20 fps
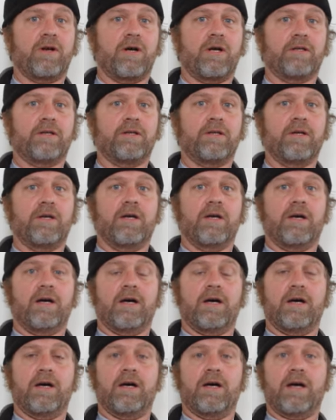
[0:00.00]
on
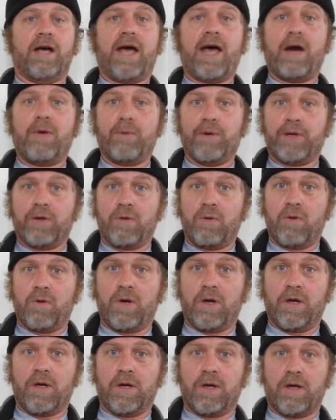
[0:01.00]
how we
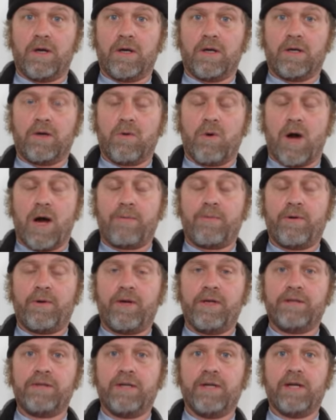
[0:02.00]

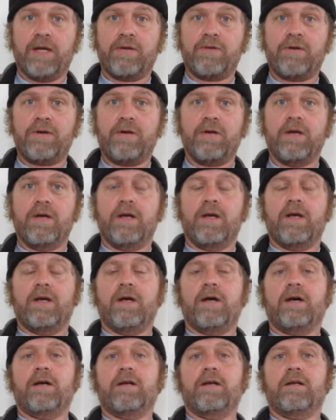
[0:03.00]
cooperate together.
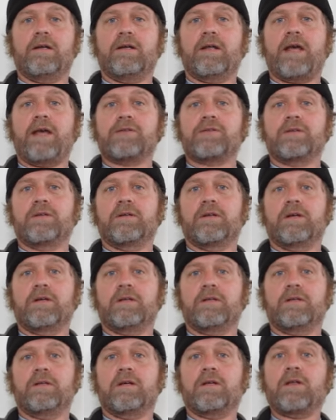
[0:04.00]
It has
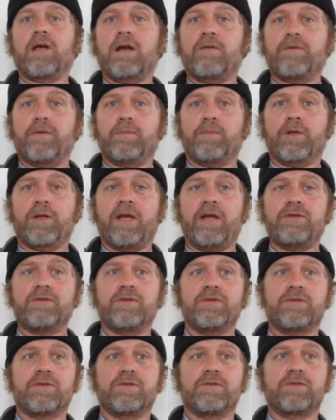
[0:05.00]
a lot of
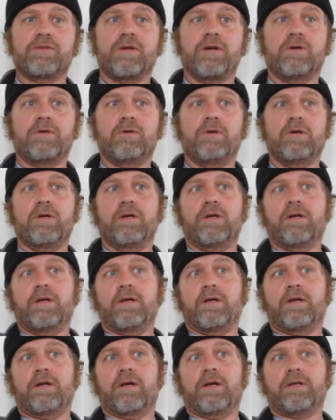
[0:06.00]
implications. And so
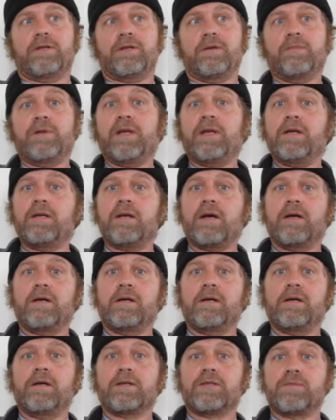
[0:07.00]
to begin
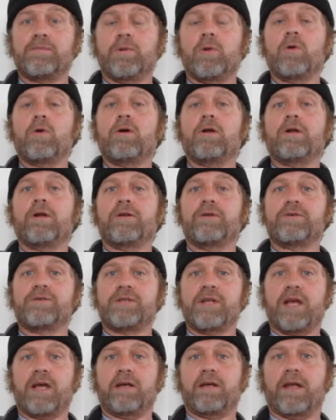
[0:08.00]
to explore and
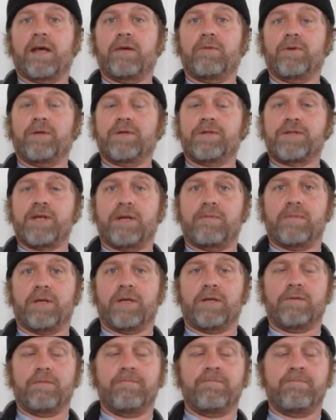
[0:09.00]
understand that, what does that mean?